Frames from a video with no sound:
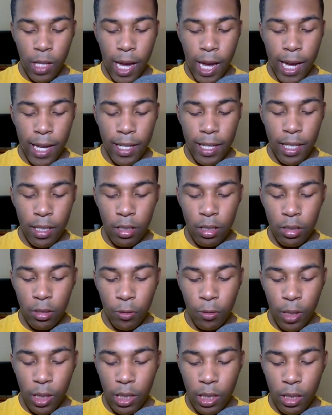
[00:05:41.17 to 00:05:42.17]
that
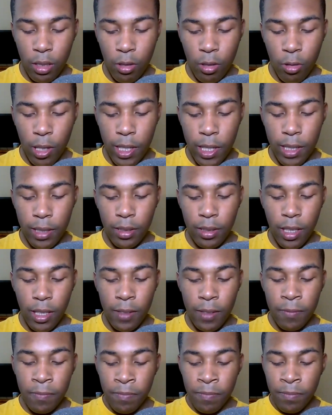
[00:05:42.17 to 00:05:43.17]
is freaking
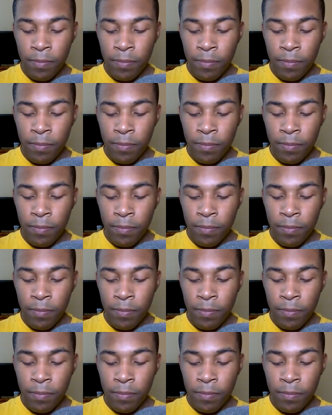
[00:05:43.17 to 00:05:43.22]
crazy.